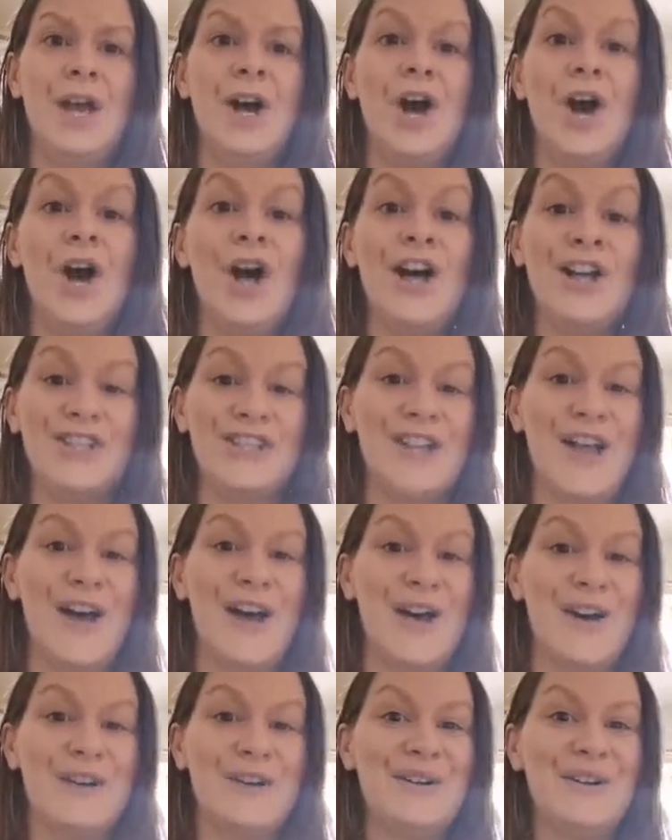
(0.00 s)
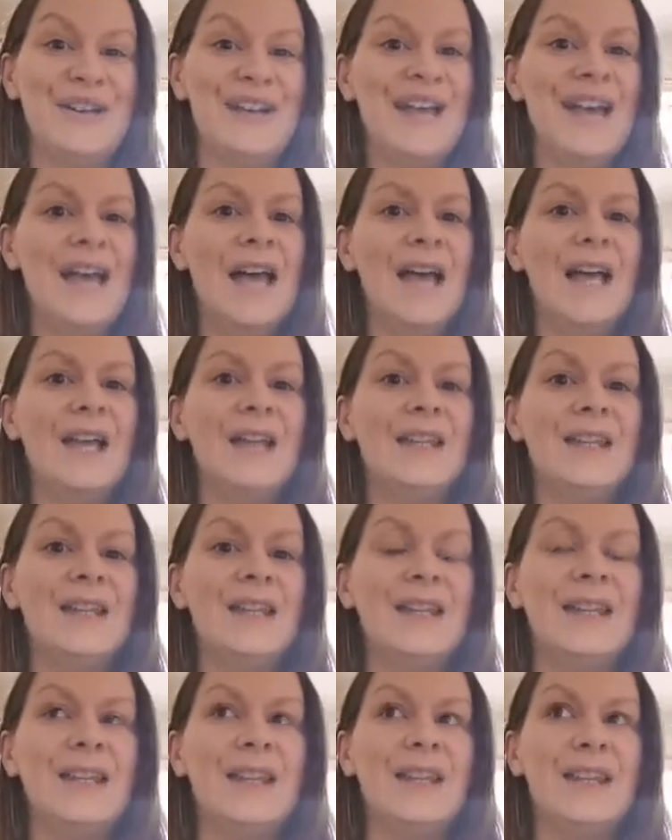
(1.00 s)
Also,
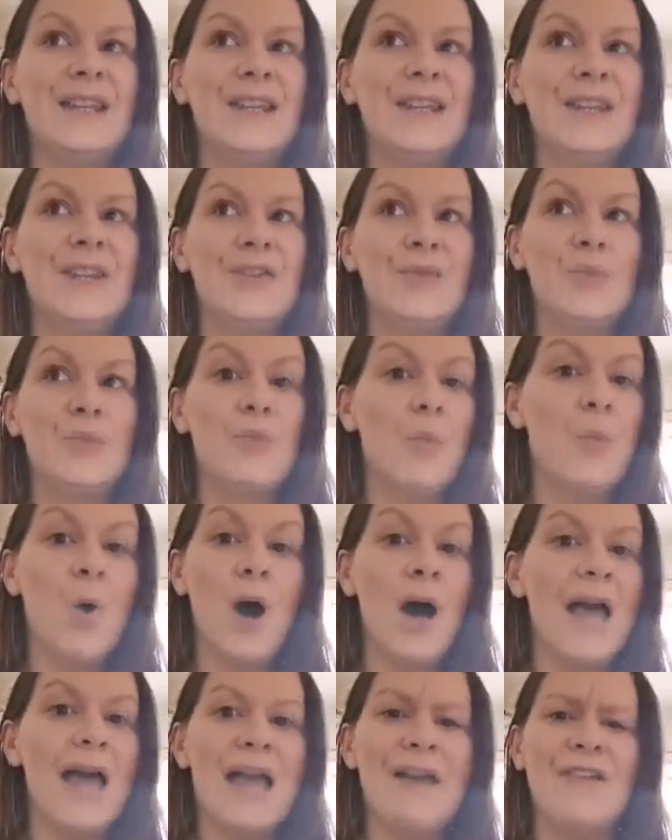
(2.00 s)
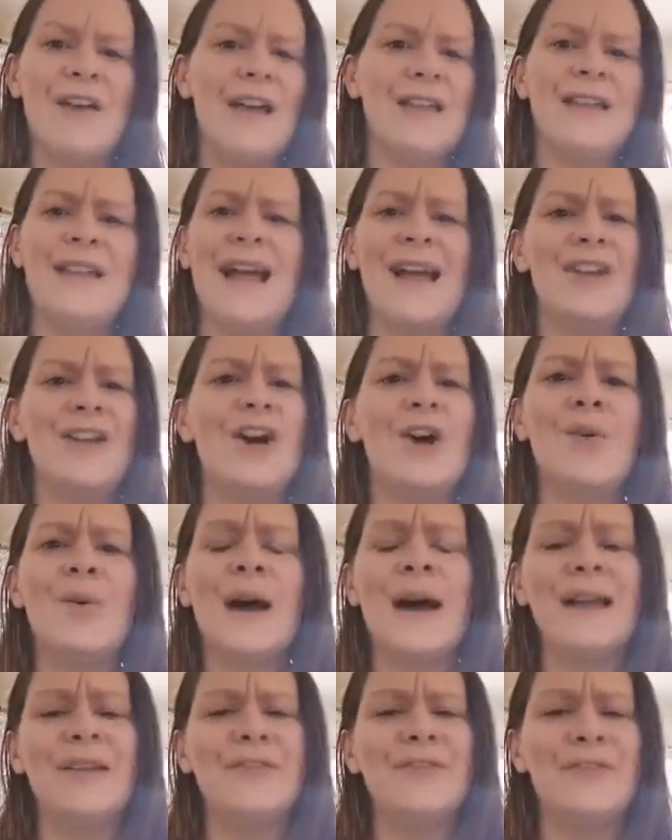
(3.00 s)
whatever, I know
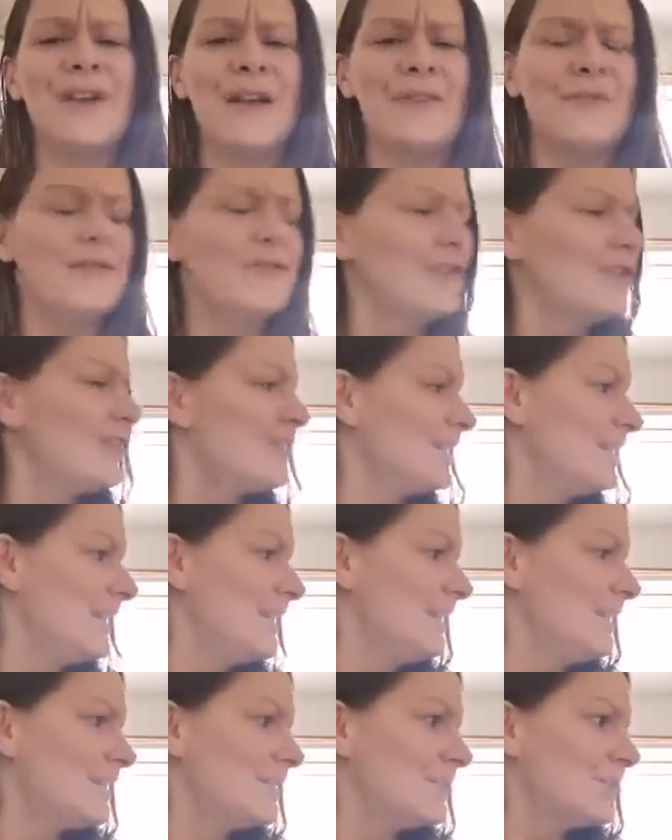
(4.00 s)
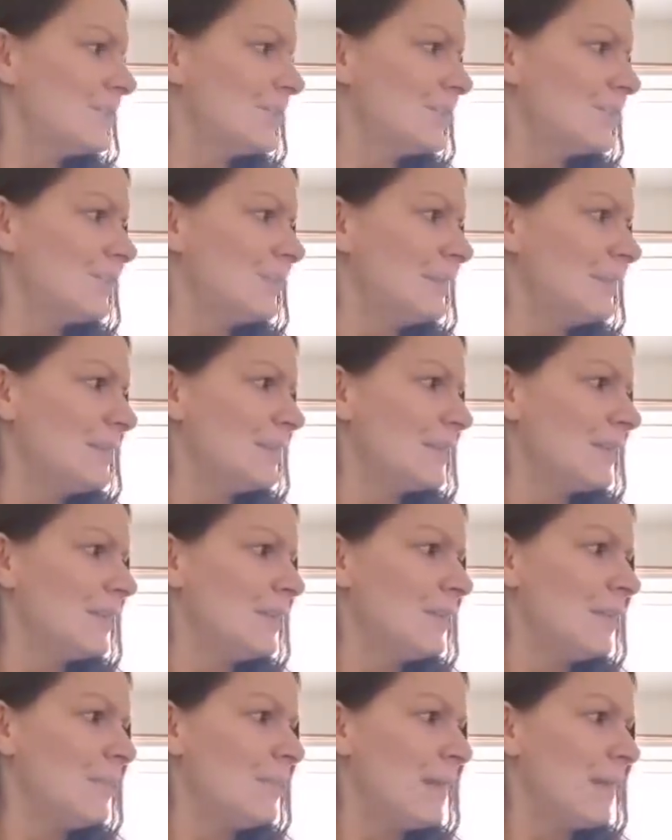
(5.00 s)
I saw something saying
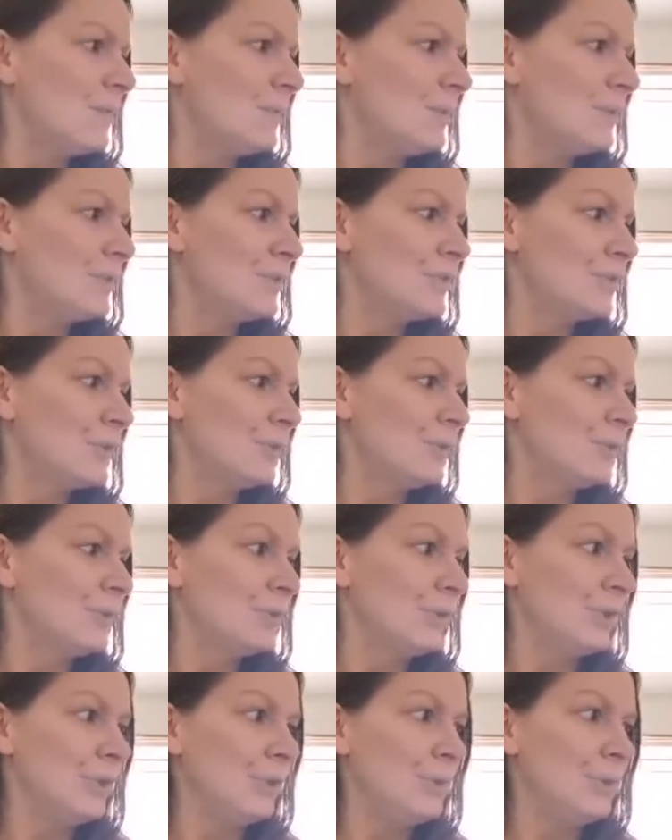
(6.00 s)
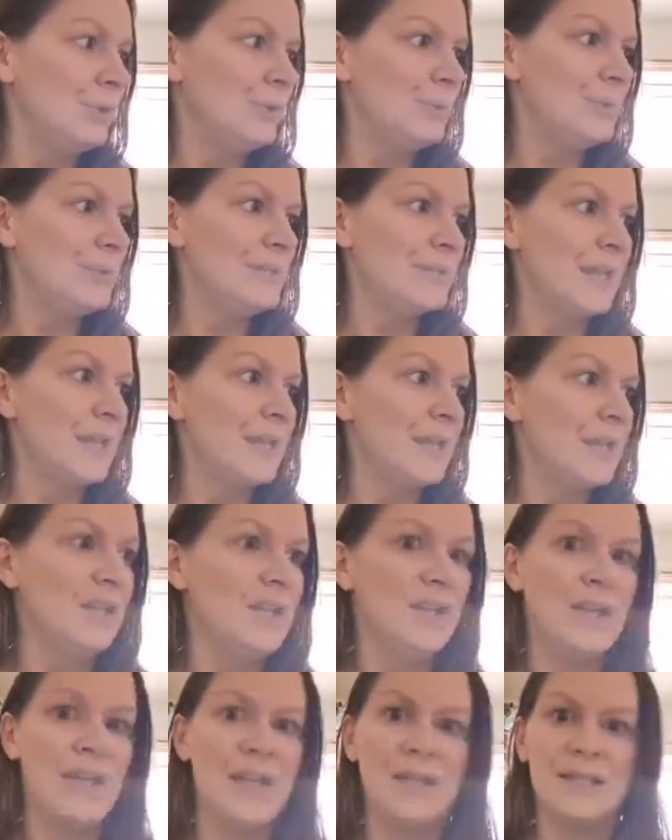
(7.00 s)
about a school who was saying
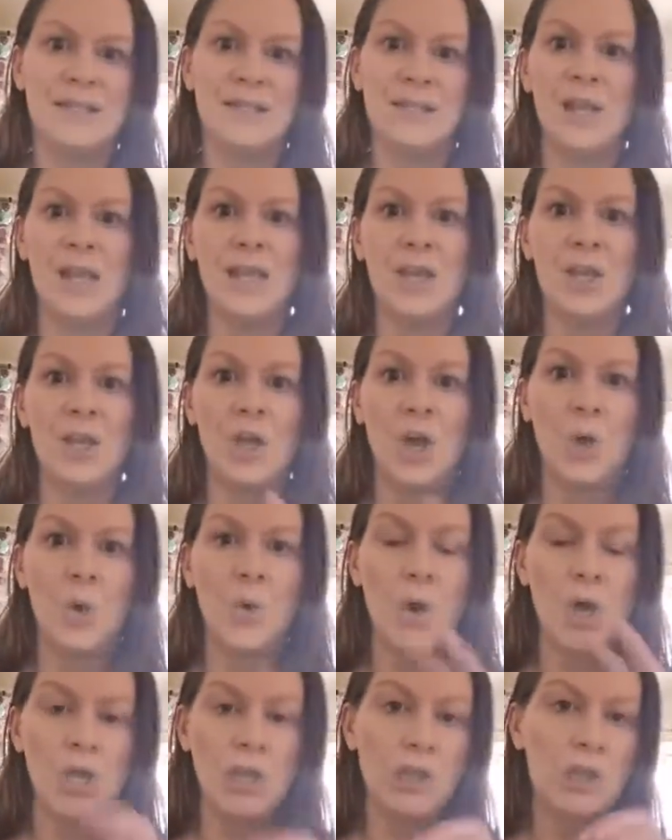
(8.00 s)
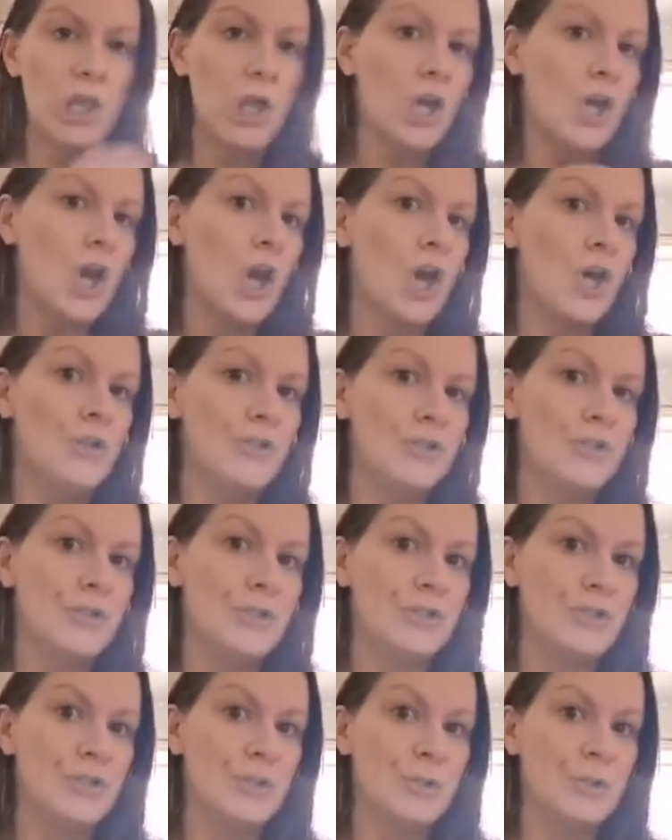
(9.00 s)
that they had to like go and log on to
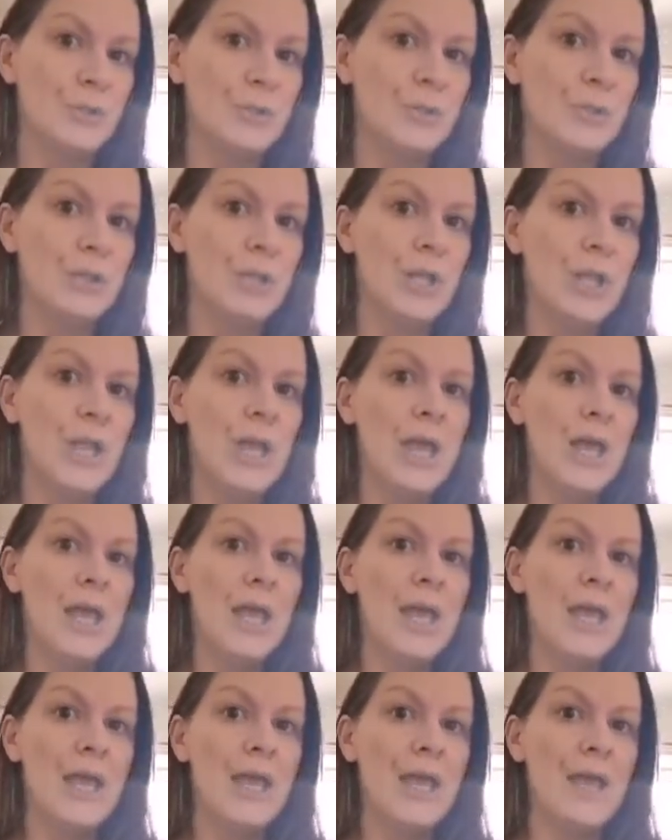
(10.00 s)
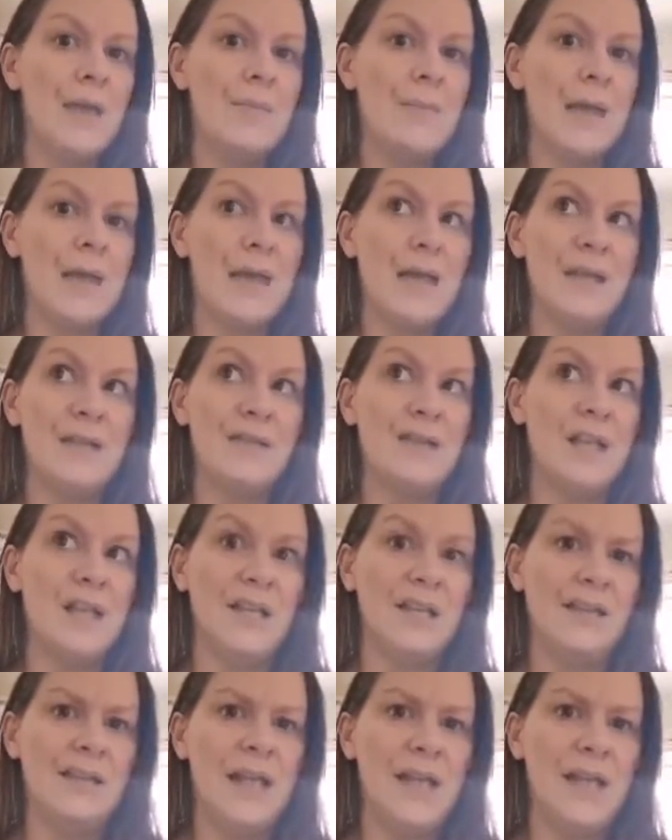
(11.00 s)
the school at like